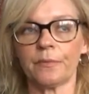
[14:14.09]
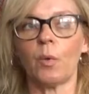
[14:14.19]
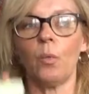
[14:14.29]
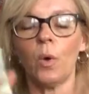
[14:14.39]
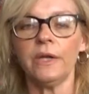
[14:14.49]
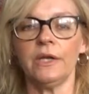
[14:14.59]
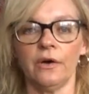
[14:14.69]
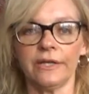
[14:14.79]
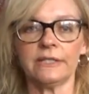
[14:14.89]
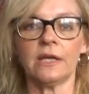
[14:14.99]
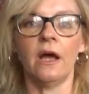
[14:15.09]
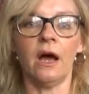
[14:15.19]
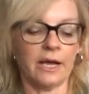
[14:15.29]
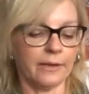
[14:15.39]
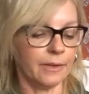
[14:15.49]
One night
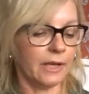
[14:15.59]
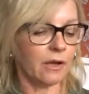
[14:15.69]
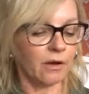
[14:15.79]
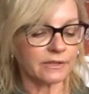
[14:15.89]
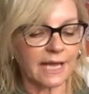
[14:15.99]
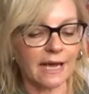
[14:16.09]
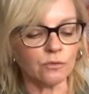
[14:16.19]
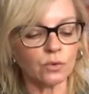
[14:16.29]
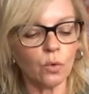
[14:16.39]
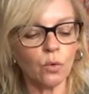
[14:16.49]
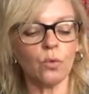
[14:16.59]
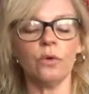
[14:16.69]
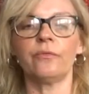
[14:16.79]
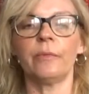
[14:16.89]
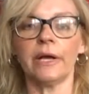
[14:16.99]
I cut out all
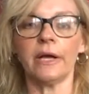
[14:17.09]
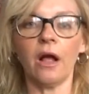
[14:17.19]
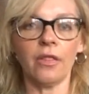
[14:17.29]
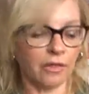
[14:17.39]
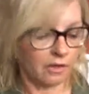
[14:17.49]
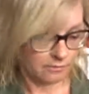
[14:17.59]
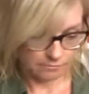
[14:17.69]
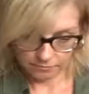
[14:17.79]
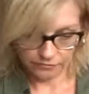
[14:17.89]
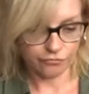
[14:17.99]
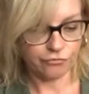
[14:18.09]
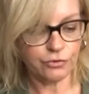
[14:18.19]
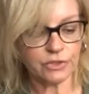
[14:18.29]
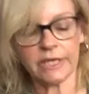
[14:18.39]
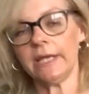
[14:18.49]
of my other
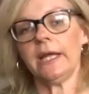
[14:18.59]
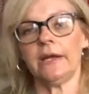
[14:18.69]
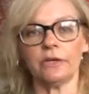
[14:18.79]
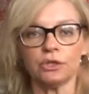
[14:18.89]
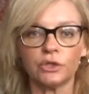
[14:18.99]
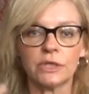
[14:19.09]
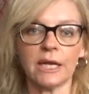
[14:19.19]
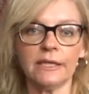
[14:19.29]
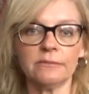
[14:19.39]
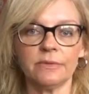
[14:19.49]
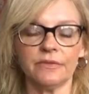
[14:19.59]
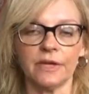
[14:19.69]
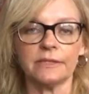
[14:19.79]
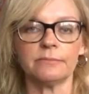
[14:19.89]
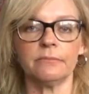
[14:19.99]
routine here. I just cleaned my
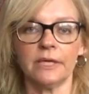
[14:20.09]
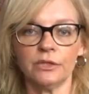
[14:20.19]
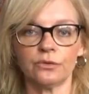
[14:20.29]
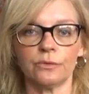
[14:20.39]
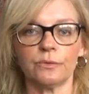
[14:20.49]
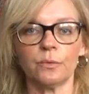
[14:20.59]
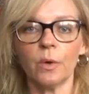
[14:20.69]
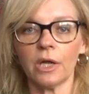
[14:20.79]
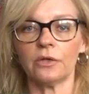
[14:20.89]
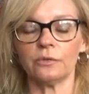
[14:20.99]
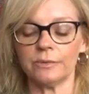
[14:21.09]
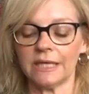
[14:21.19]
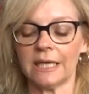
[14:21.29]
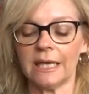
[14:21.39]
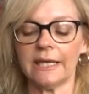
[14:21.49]
face, made sure it was
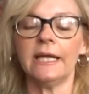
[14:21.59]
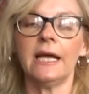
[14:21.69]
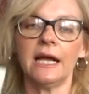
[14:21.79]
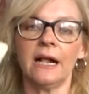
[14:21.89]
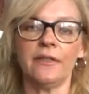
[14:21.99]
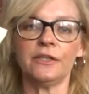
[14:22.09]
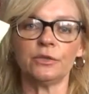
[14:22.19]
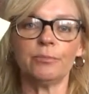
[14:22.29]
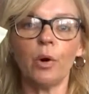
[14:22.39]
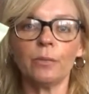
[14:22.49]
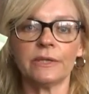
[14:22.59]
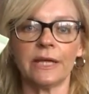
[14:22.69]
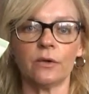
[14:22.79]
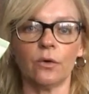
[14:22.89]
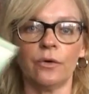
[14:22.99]
100% clean, and then just popped
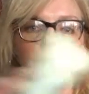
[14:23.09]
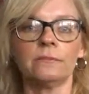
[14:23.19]
that on,